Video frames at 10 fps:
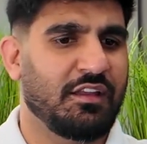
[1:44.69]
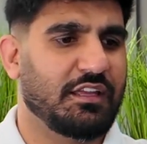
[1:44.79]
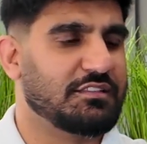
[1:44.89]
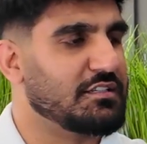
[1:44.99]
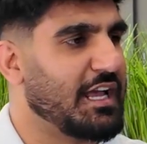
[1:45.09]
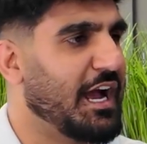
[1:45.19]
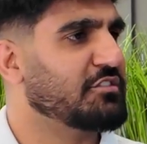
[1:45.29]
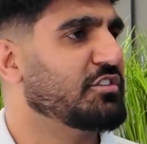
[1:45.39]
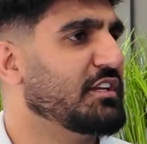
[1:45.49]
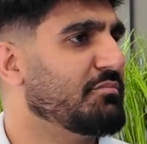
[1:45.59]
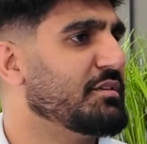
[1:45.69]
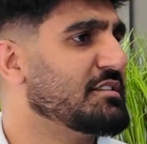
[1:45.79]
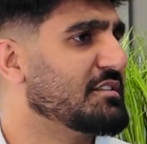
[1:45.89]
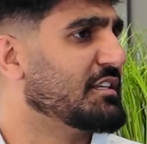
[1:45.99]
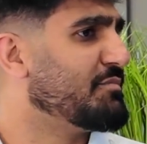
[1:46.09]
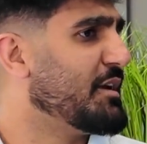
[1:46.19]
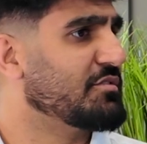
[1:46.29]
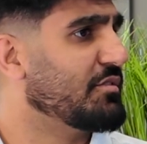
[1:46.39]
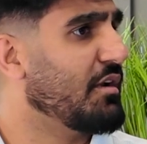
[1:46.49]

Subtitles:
is this actually a business expense or